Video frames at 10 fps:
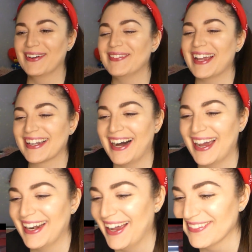my
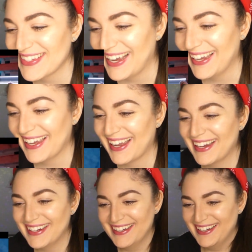god, I'm dying.
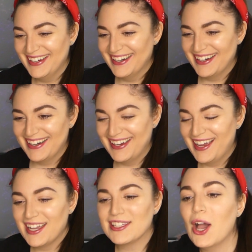
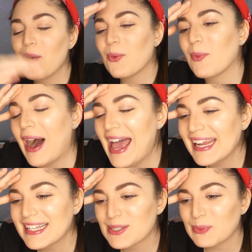Yo, what
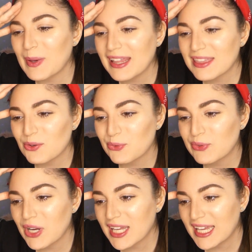is with the
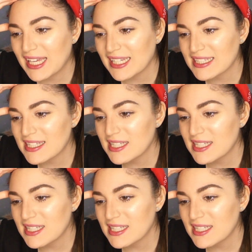rookies?